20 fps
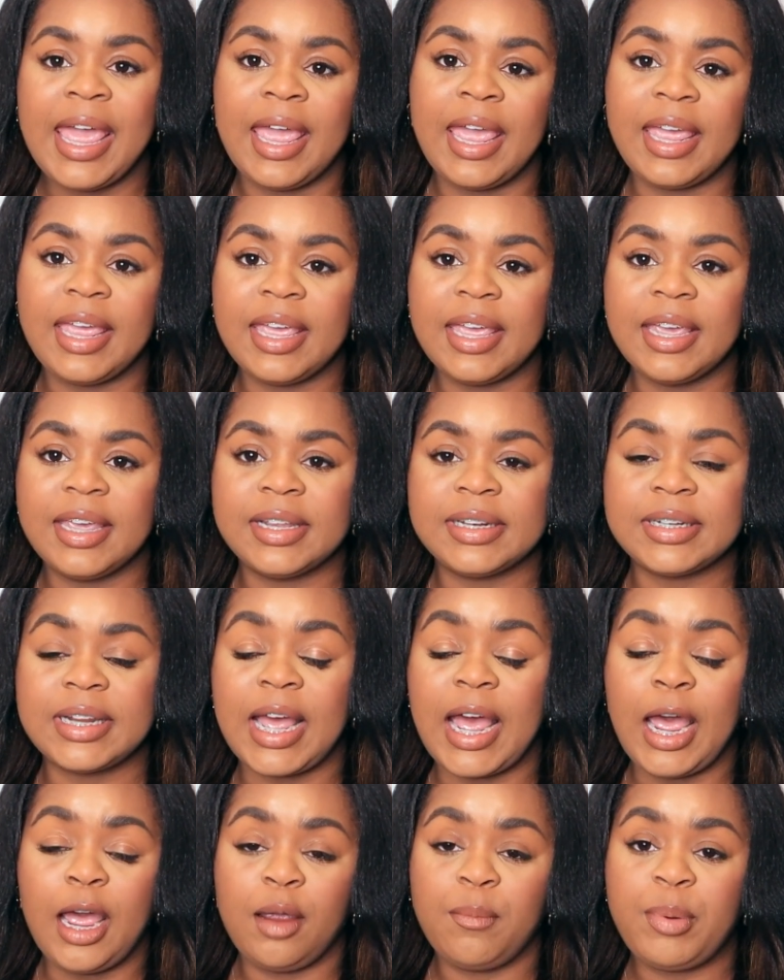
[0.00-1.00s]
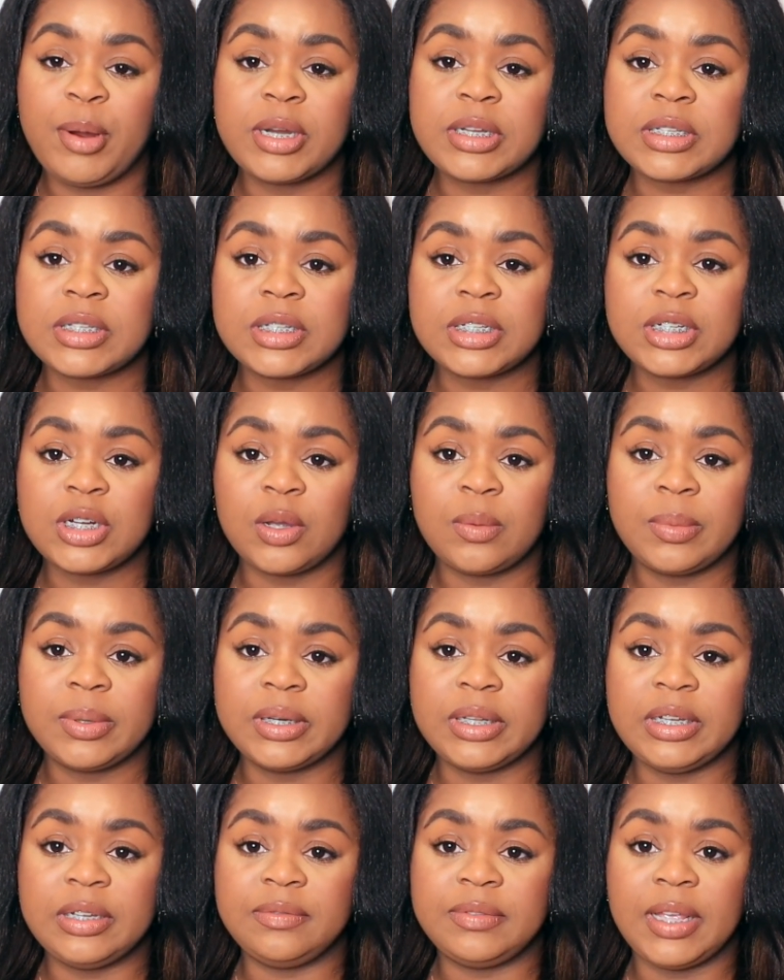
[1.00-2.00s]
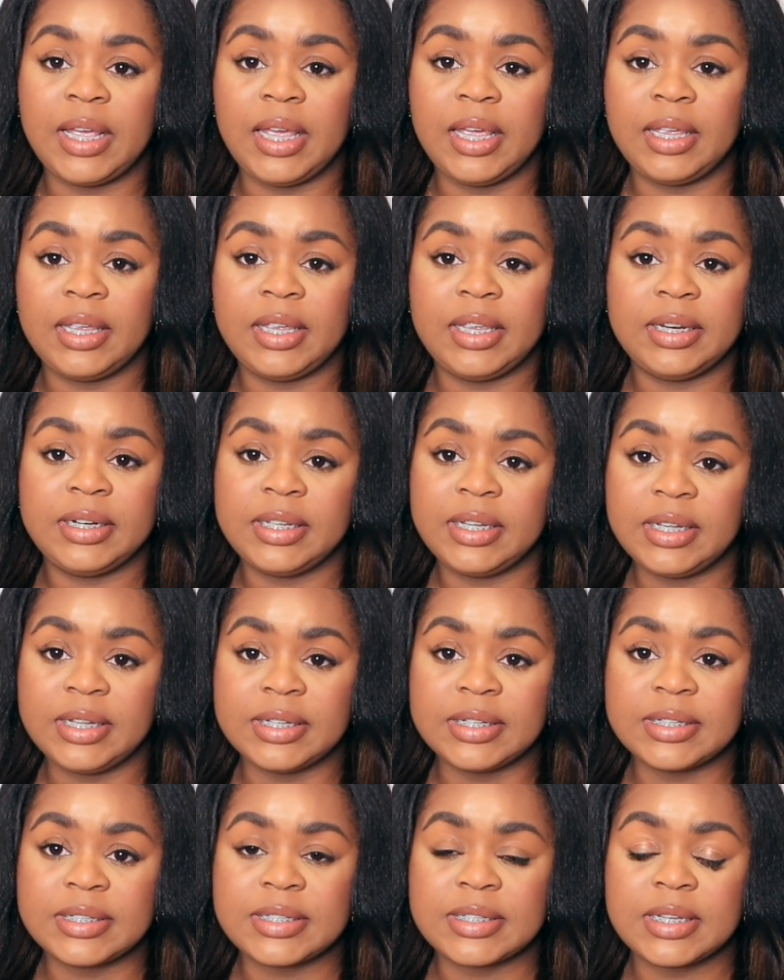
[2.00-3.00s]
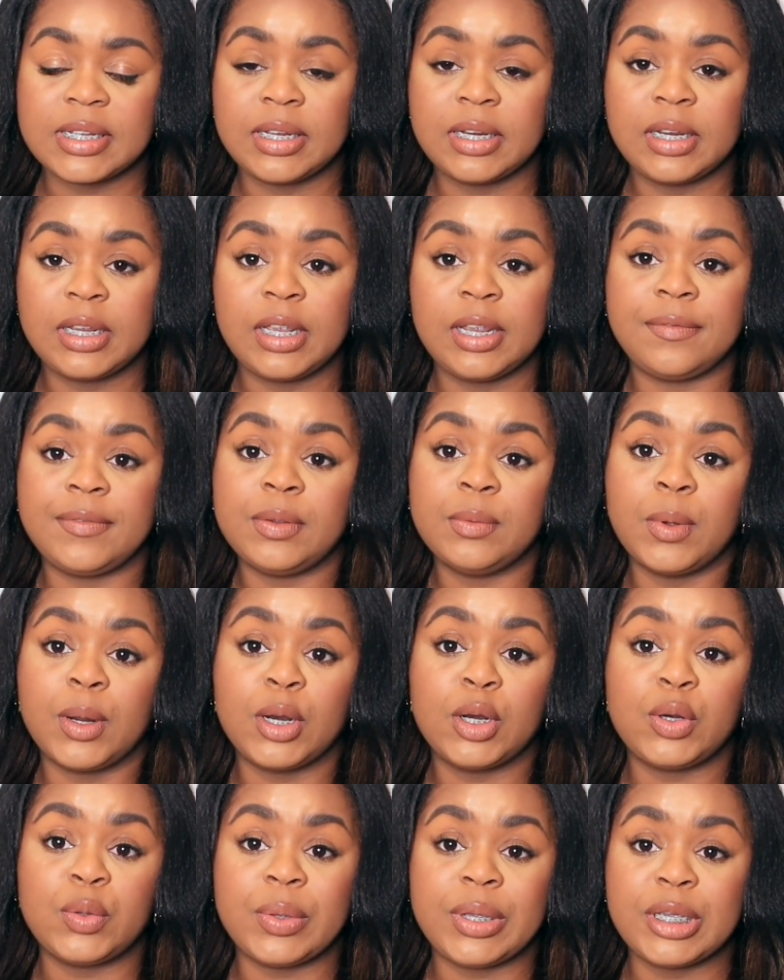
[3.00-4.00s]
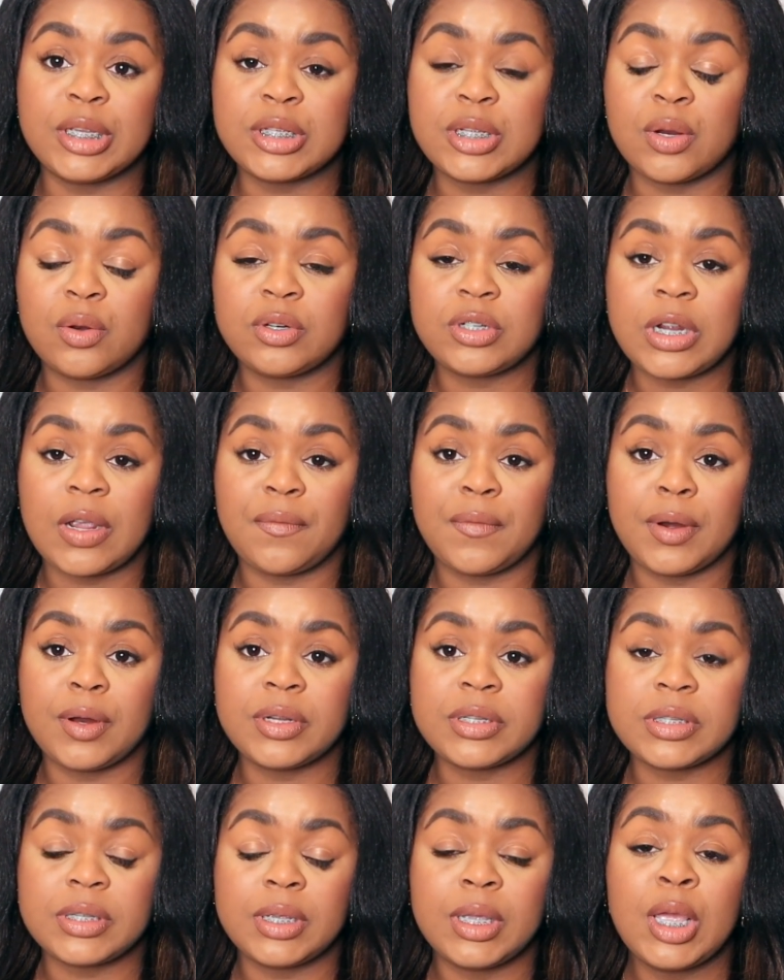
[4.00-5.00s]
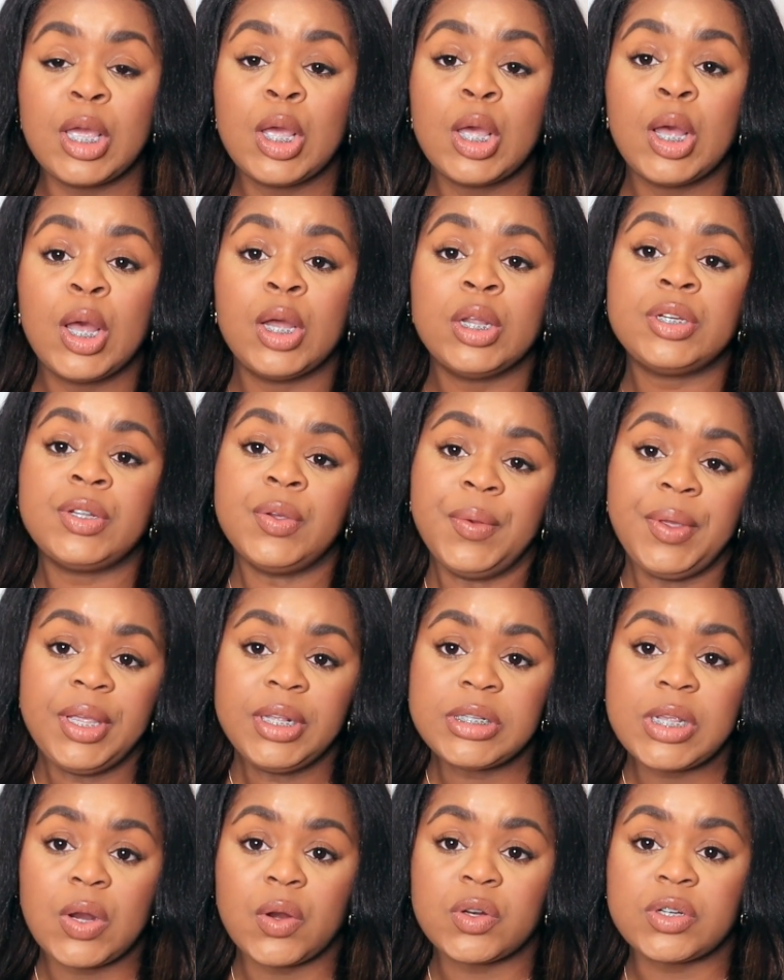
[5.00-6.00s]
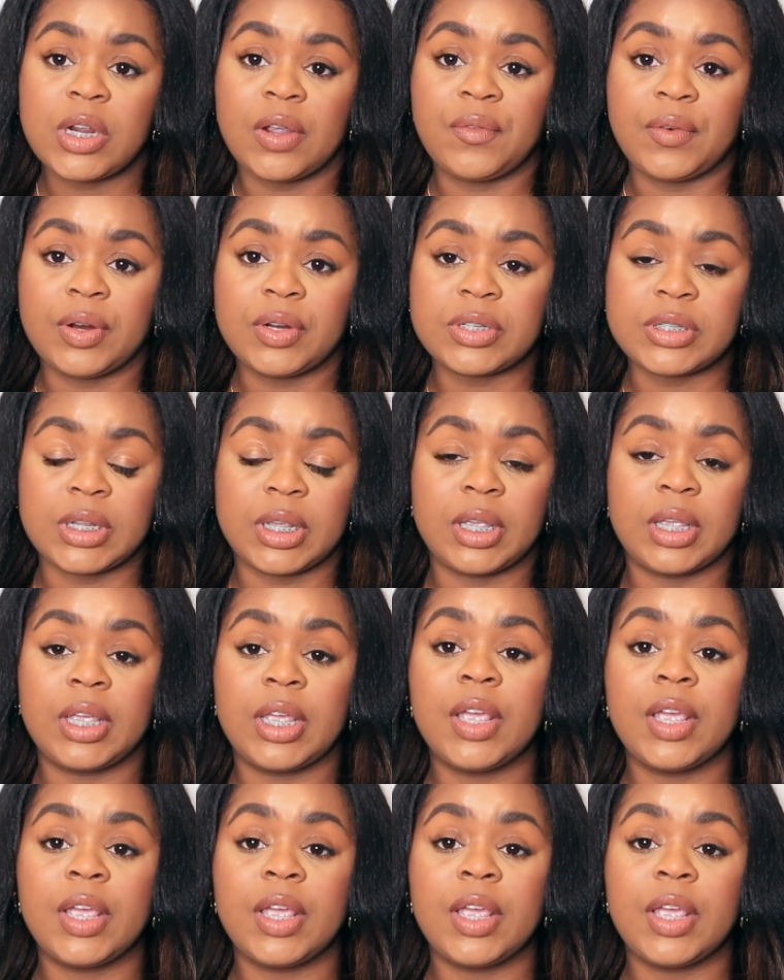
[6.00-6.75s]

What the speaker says: And I personally don't believe that it does. If you want to do internal travel nursing, do internal travel nursing.